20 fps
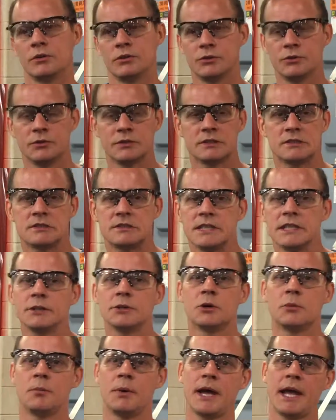do a
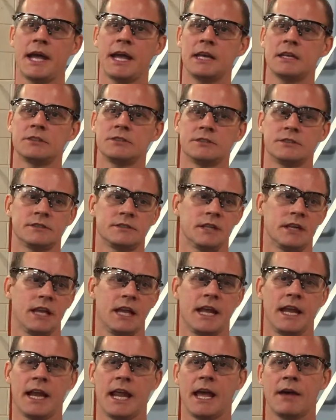single pass
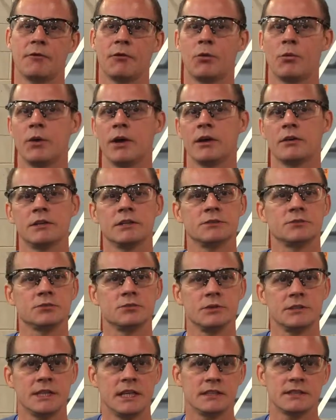and have a weld
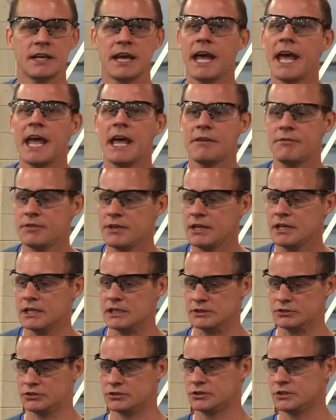that's a 1/2
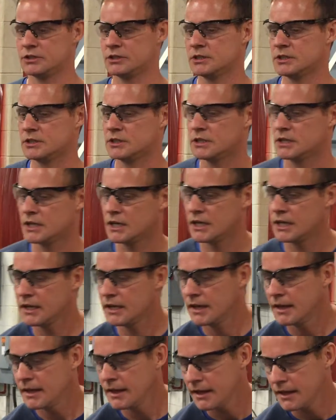inch,
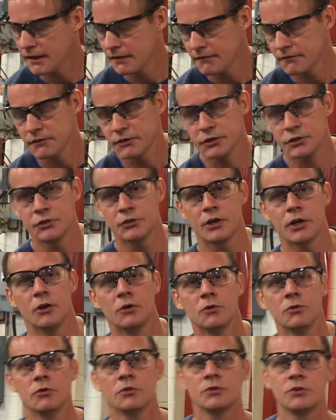you
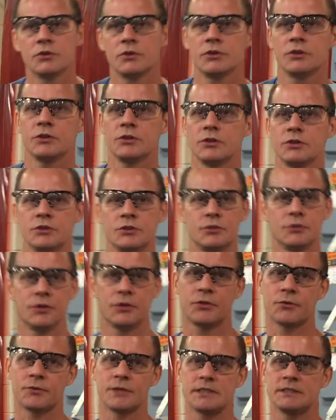go to a
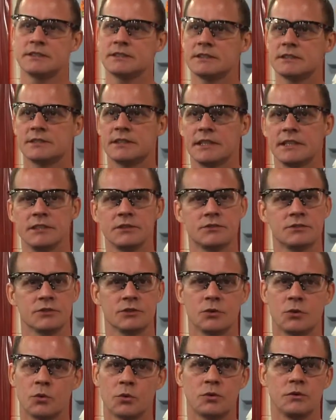3/16 to
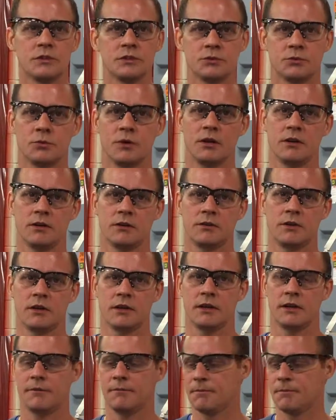1/4 inch welding line.